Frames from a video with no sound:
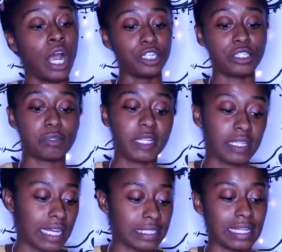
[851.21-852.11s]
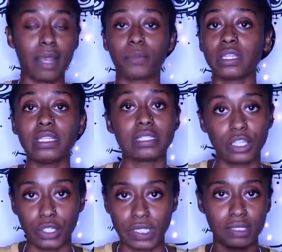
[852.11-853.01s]
are you spending that time
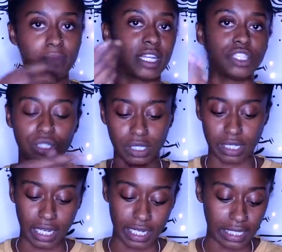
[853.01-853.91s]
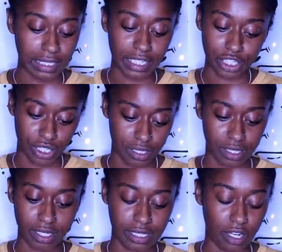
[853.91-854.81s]
releasing those temptations and
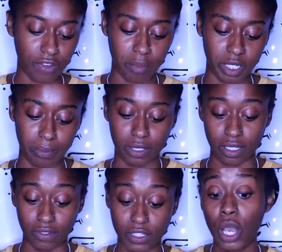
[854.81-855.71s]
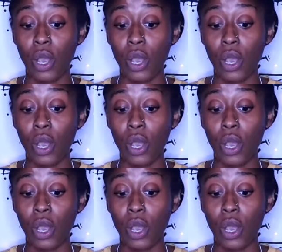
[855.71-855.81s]
addictions and self-limiting beliefs